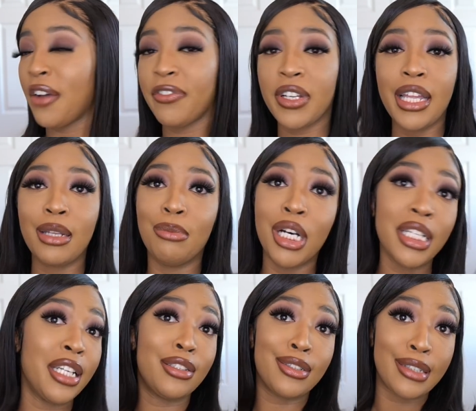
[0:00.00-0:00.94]
I forget the
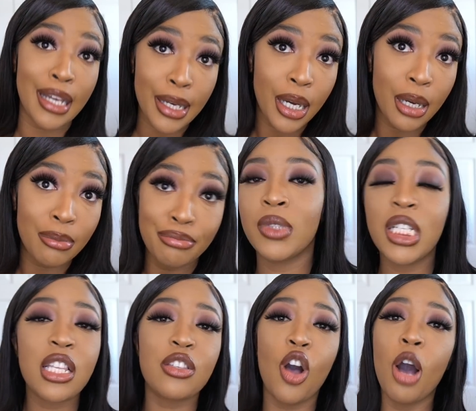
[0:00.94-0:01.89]
money and just get up?
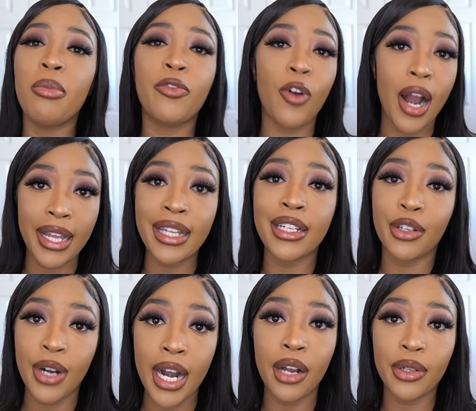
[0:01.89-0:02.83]
This is all before I hit the
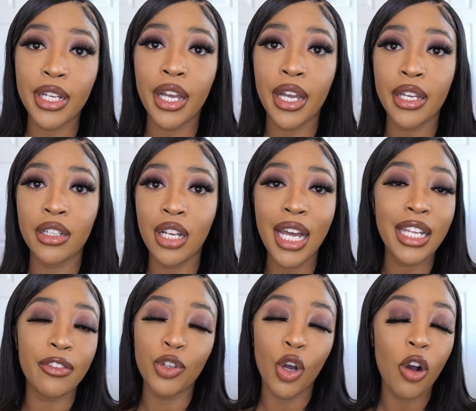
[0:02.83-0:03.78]
ground, okay? I didn't
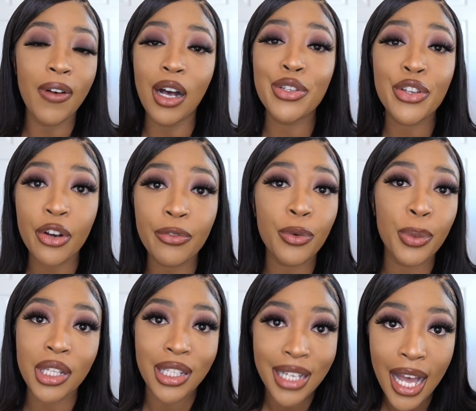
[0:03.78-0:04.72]
even know if I was hurt for
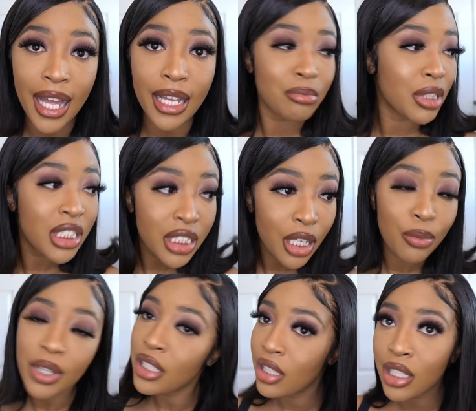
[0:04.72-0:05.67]
real or not. But shit,
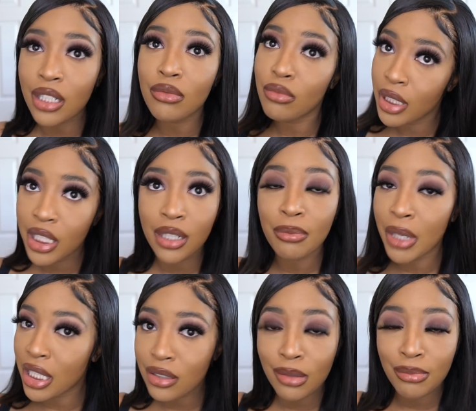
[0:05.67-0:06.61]
we need to
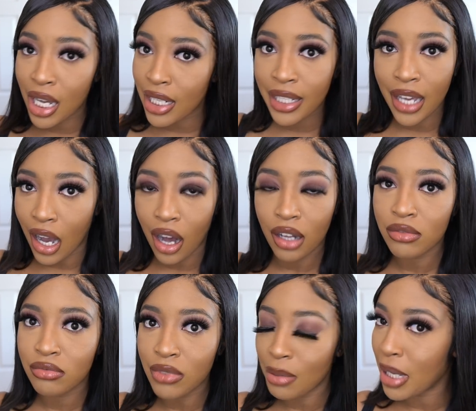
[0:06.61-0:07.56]
make some money,
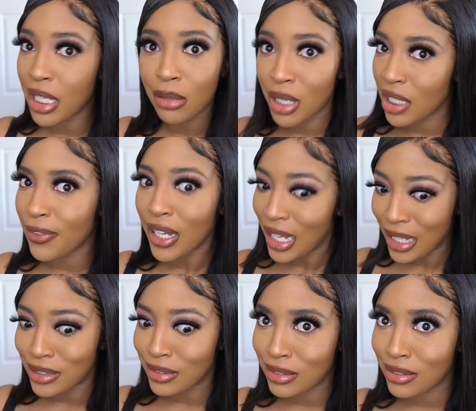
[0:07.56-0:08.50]
y'all. I'm making the money for
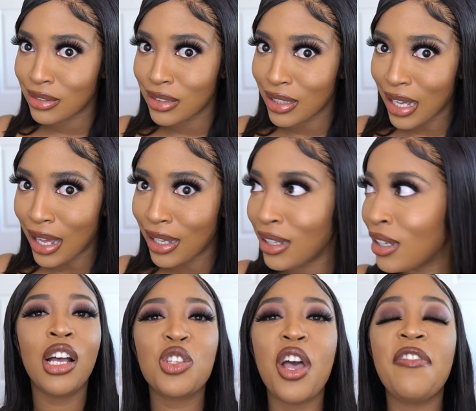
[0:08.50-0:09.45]
us. Okay,
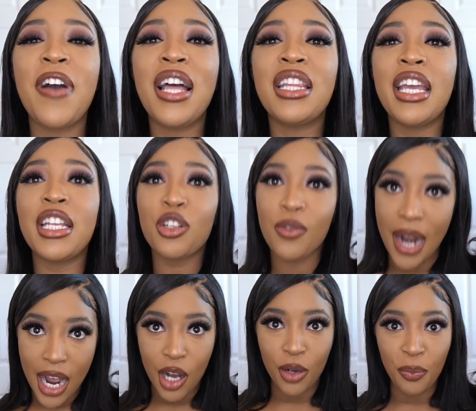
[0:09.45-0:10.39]
so I finally hit the
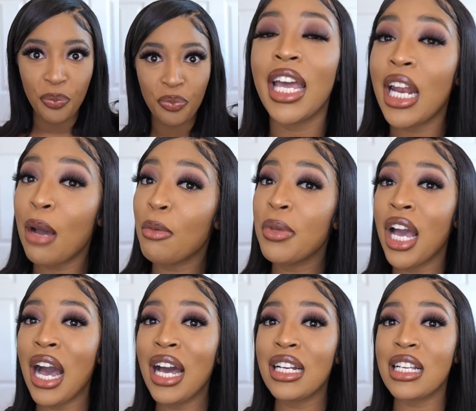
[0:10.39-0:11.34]
ground, and I'm gonna be
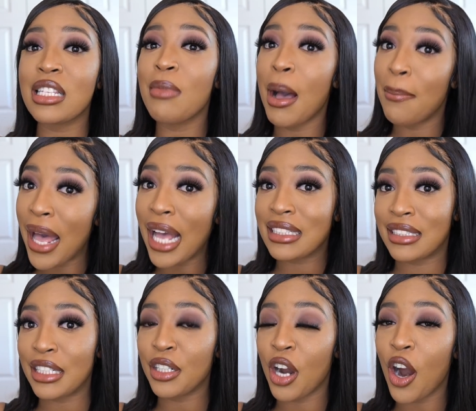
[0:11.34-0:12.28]
honest, my back
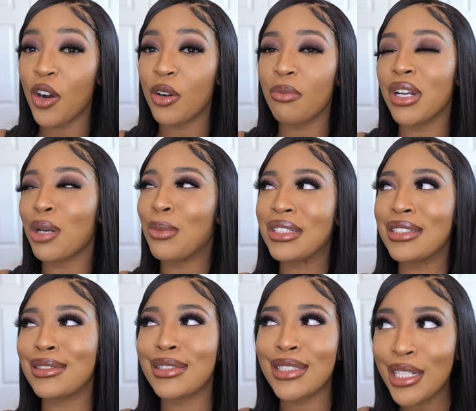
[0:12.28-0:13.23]
did hurt, but it
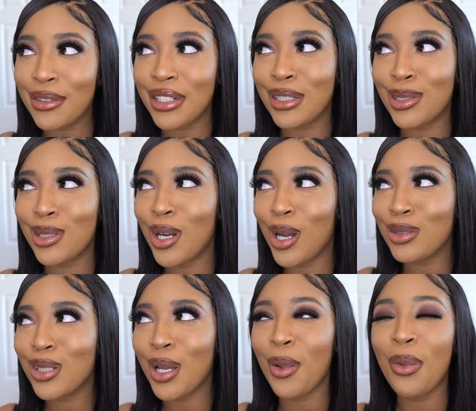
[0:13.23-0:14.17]
wasn't serious, you know
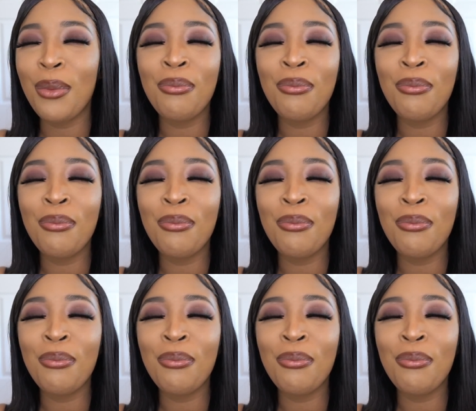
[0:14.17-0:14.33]
what I'm saying?